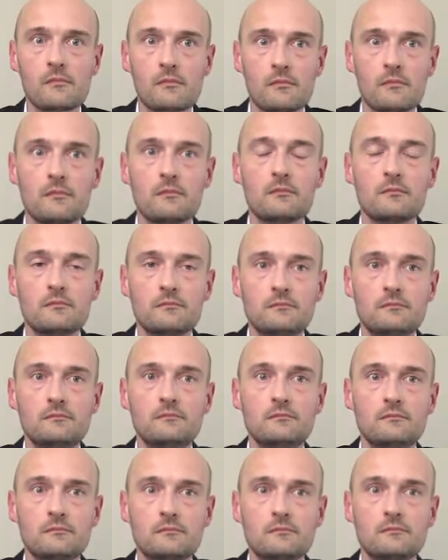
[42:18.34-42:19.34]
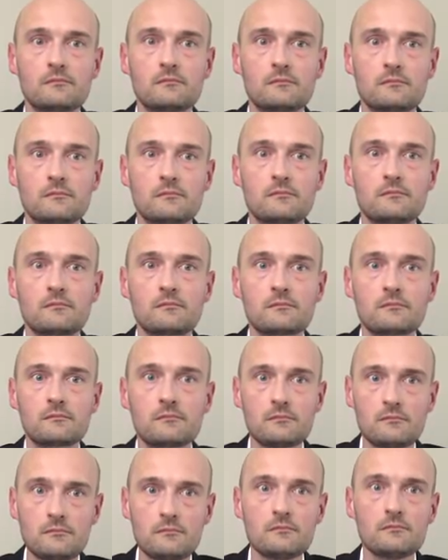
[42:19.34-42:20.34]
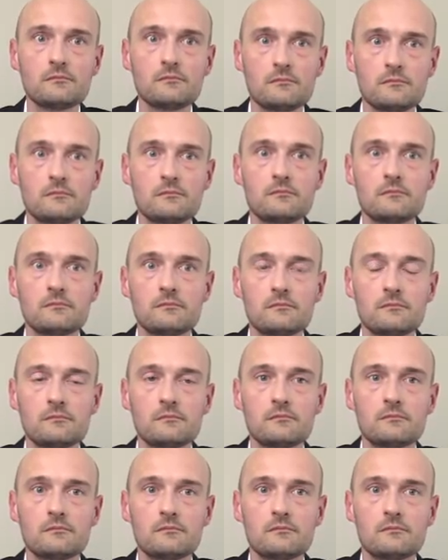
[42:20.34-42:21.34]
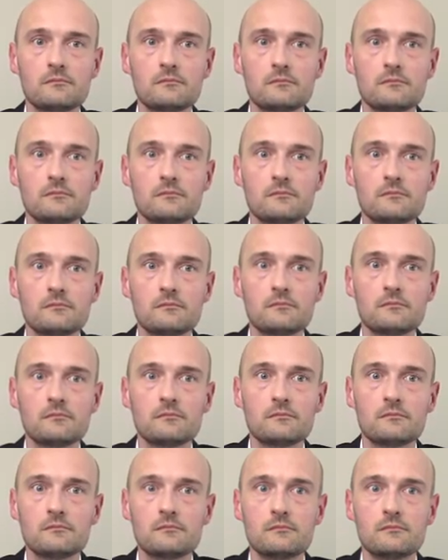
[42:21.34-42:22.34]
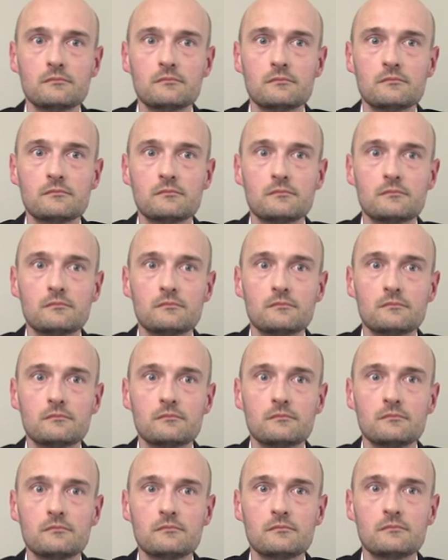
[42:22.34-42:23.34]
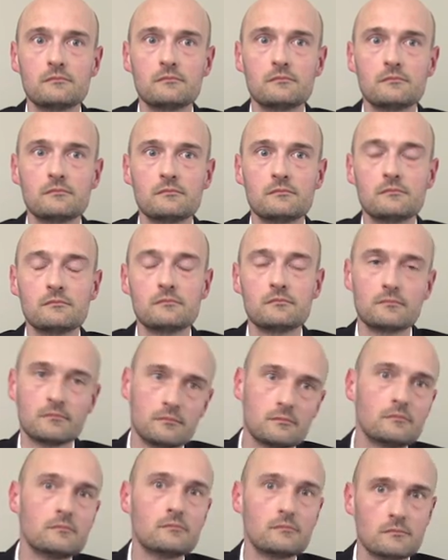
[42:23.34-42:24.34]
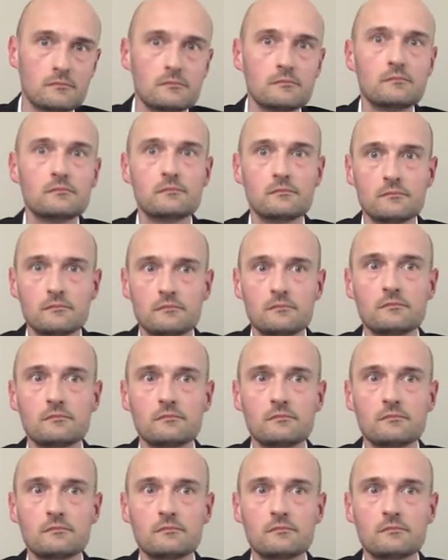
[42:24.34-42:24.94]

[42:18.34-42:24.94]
The person shown says nothing.